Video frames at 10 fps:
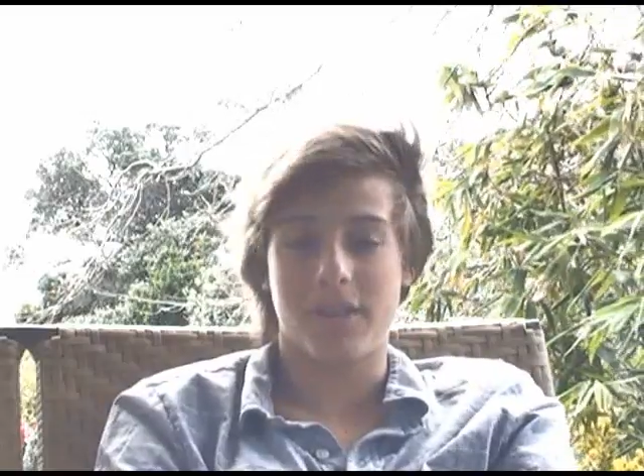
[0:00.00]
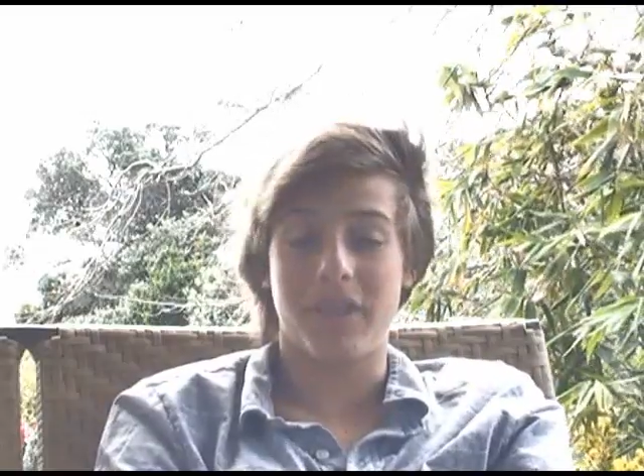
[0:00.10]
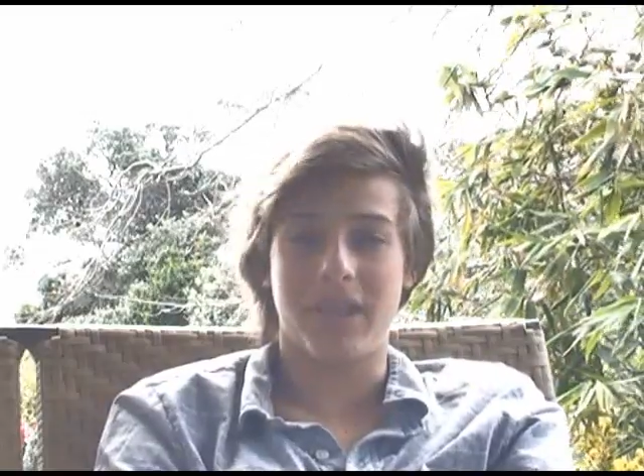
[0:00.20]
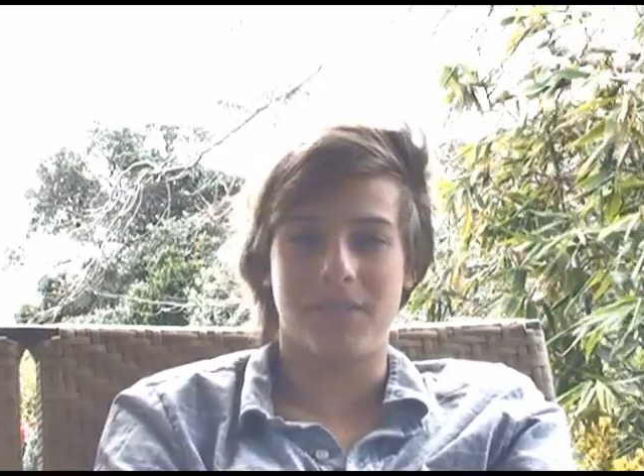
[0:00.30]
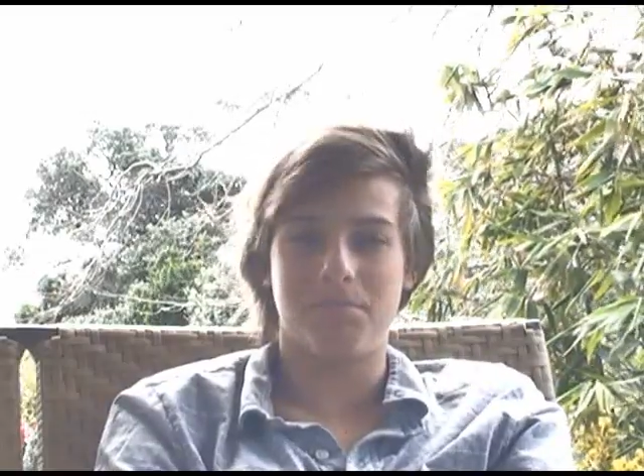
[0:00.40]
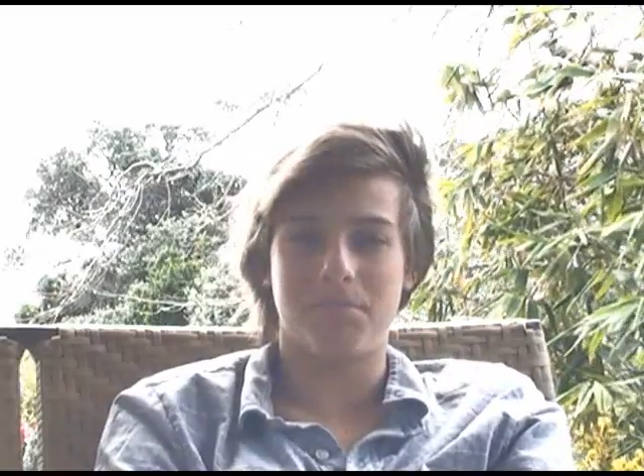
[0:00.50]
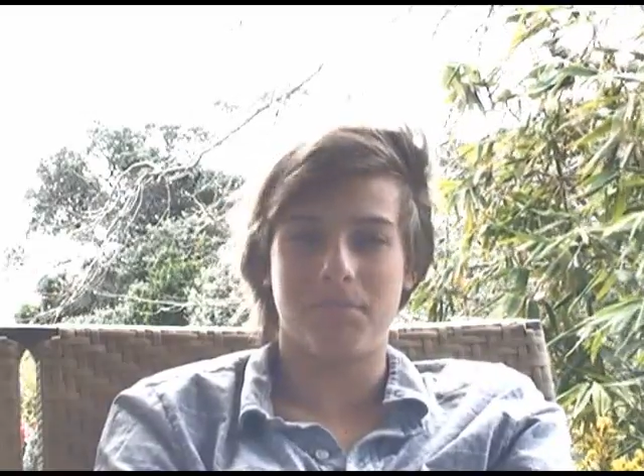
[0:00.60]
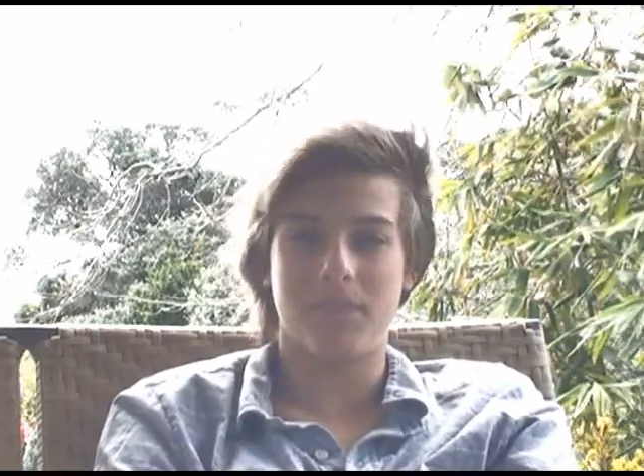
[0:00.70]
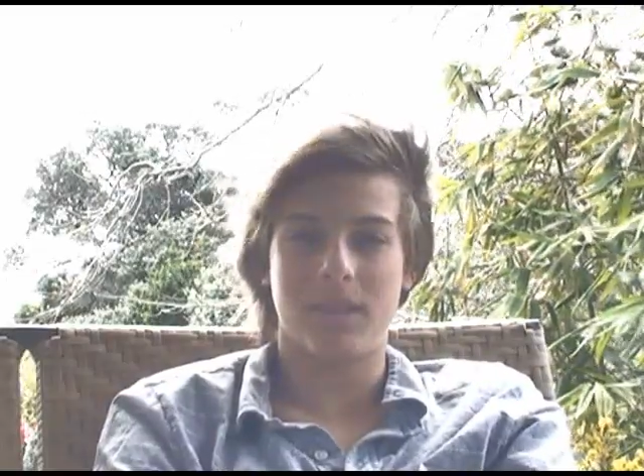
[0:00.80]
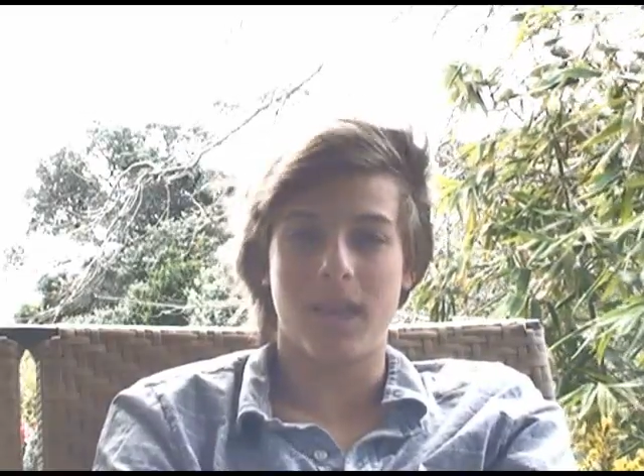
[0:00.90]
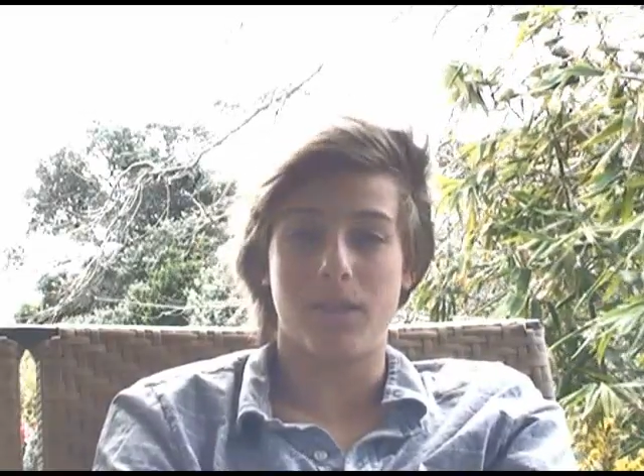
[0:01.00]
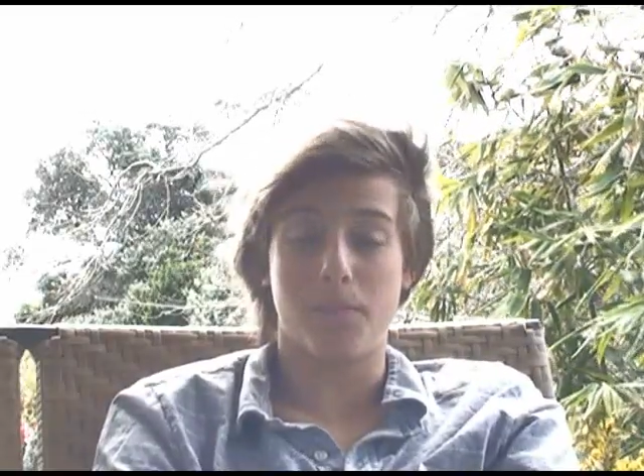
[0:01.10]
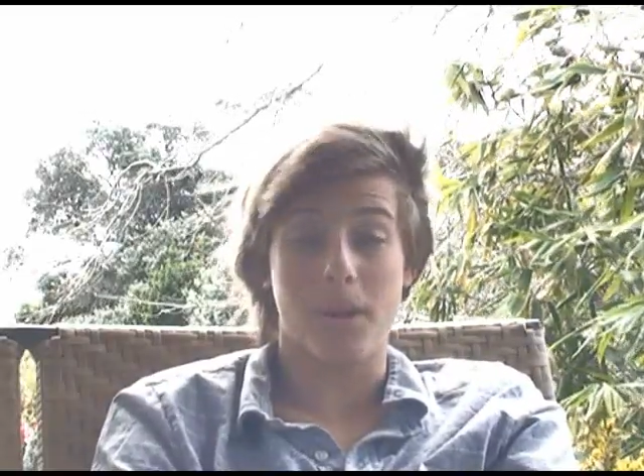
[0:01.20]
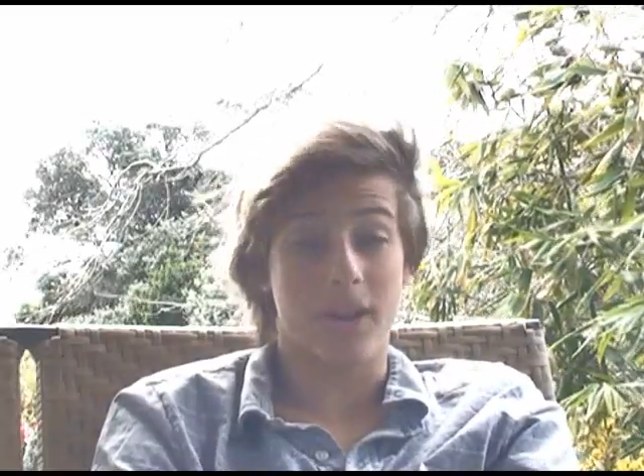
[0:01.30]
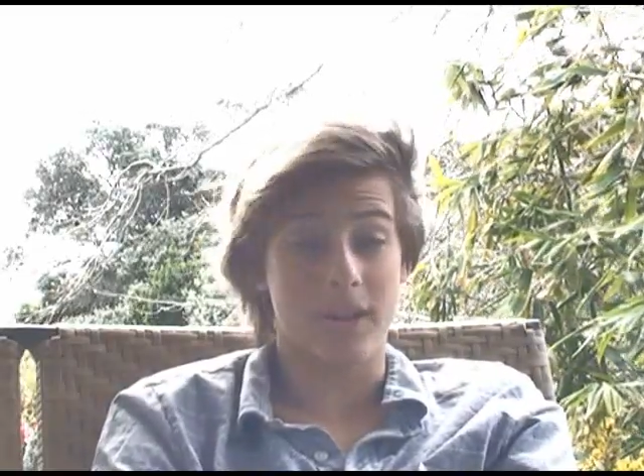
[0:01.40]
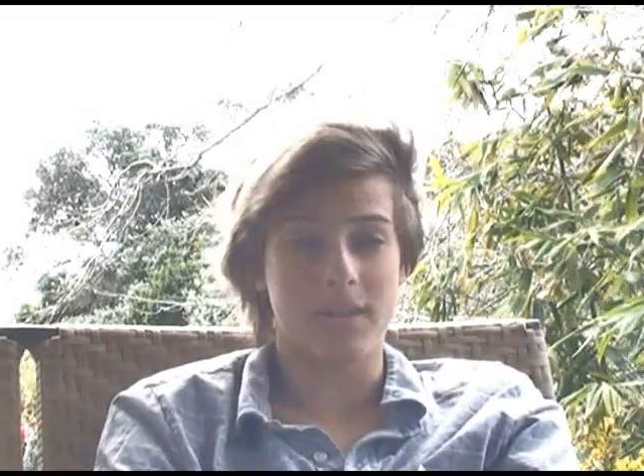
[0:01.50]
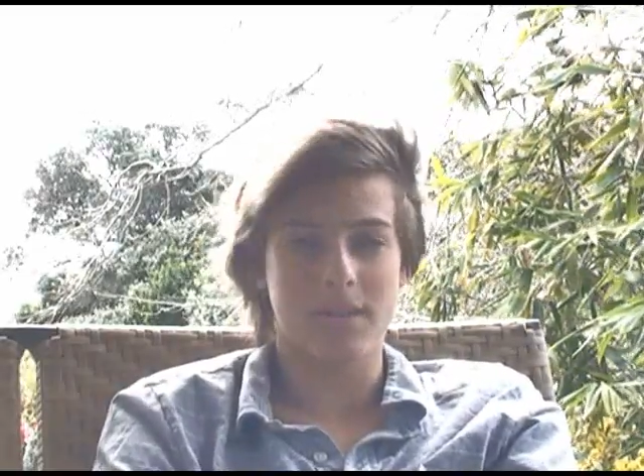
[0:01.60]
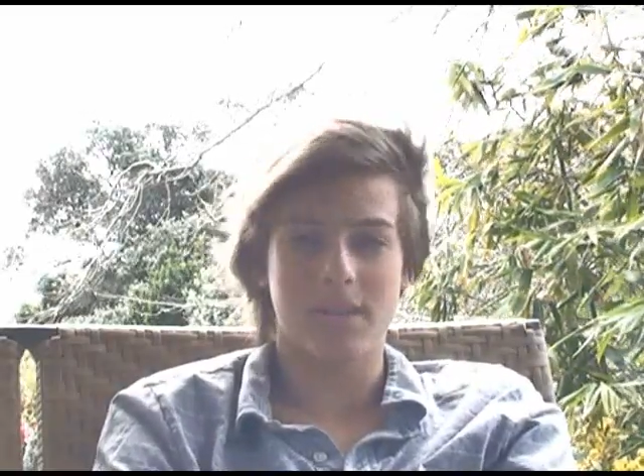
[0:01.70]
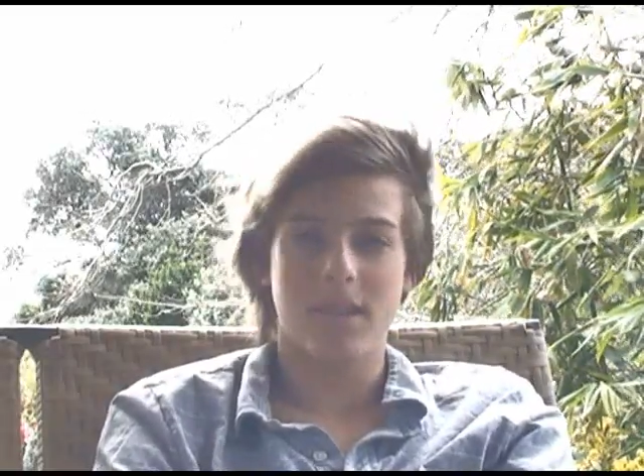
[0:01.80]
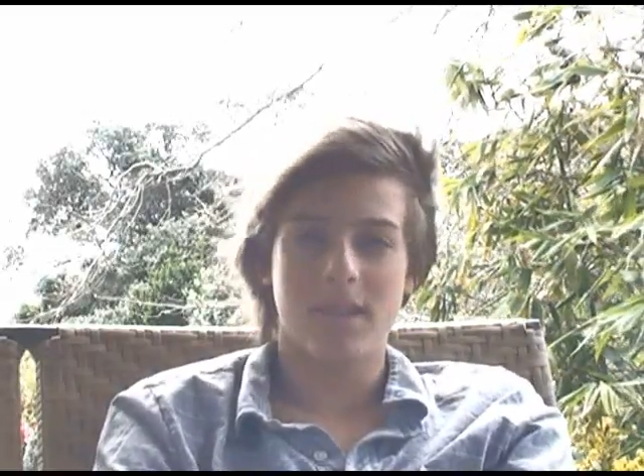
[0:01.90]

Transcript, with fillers: and the Native Americans.